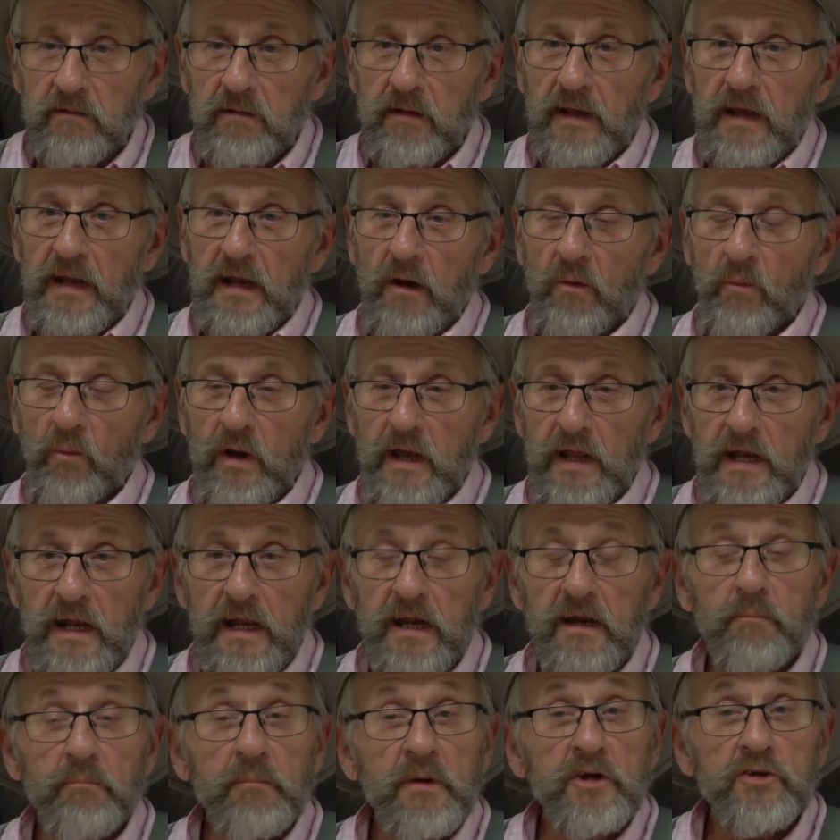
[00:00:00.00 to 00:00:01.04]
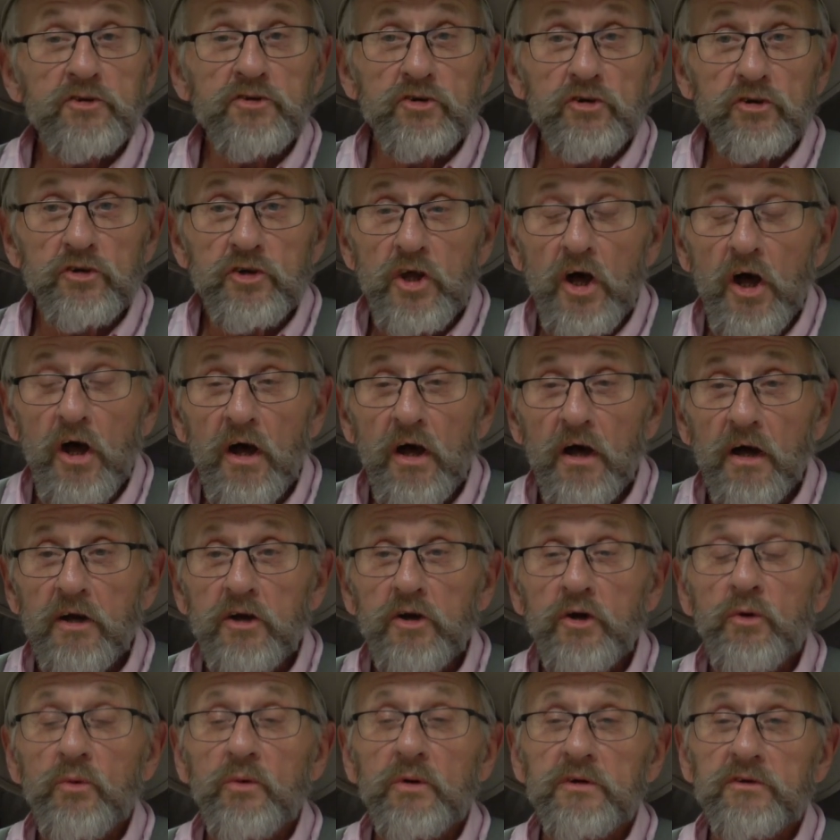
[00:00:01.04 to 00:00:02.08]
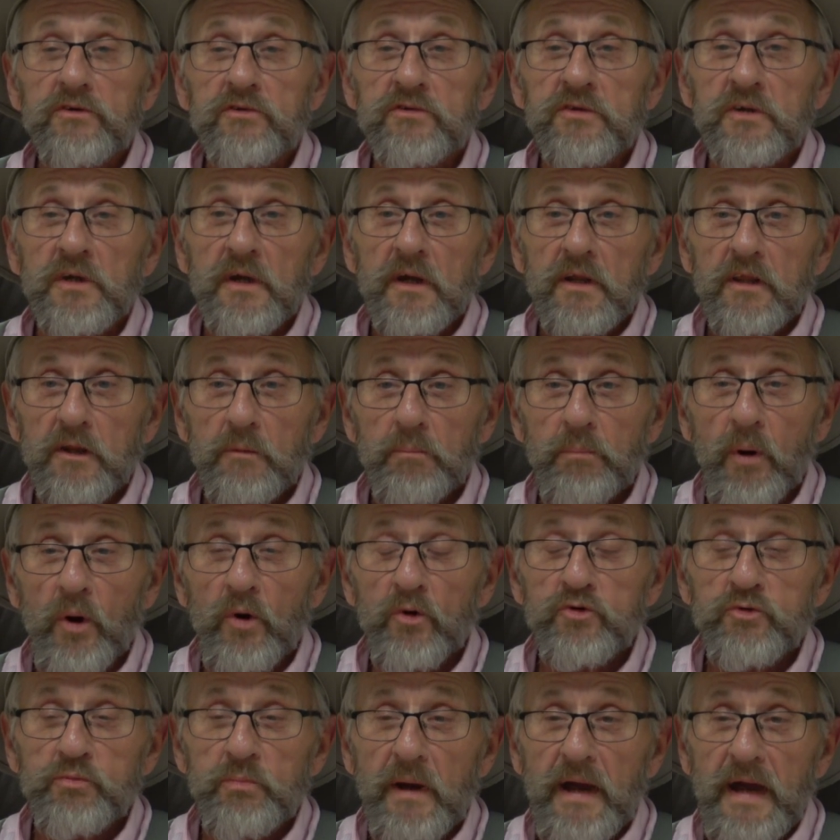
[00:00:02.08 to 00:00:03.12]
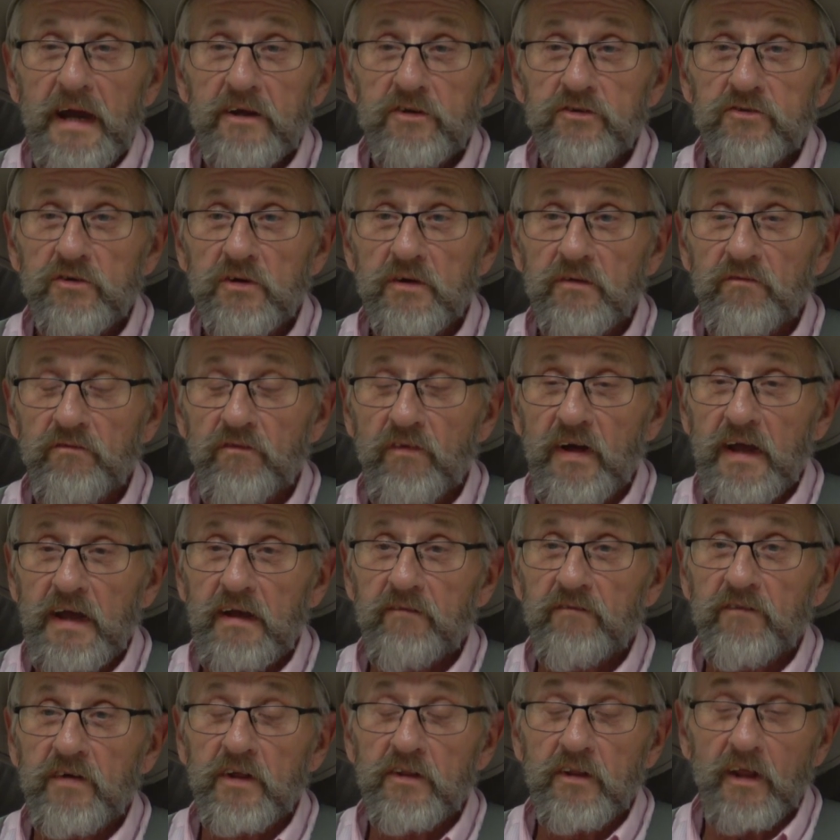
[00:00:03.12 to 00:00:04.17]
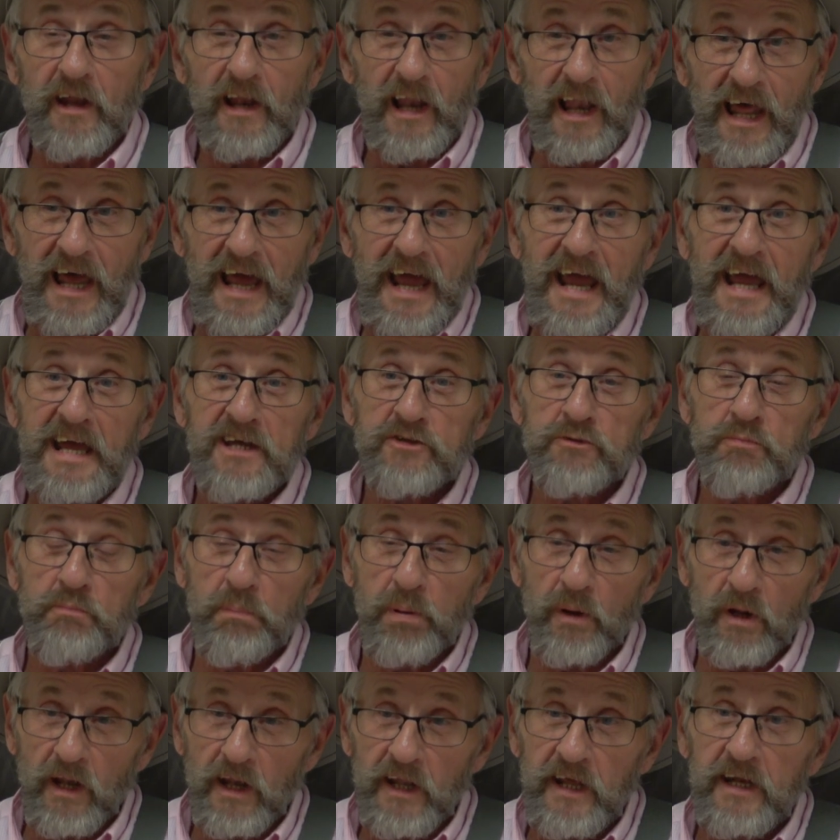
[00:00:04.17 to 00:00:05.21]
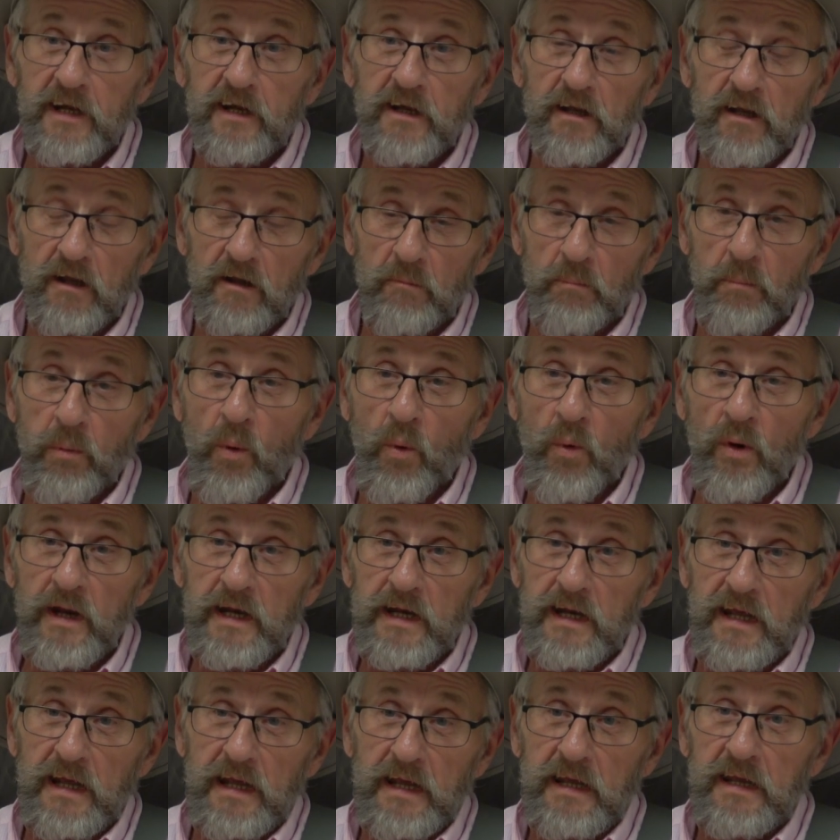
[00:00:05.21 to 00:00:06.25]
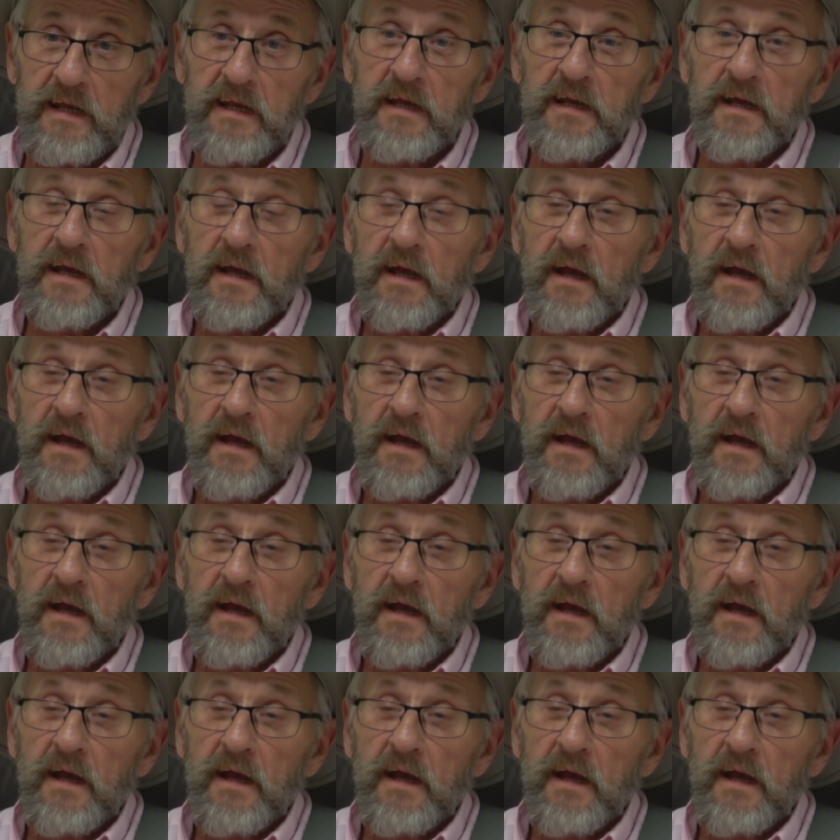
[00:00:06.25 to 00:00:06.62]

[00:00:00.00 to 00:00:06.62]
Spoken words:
And I went in, and Mr. Tuck, who was the postmaster in Fayetteville, the last political appointee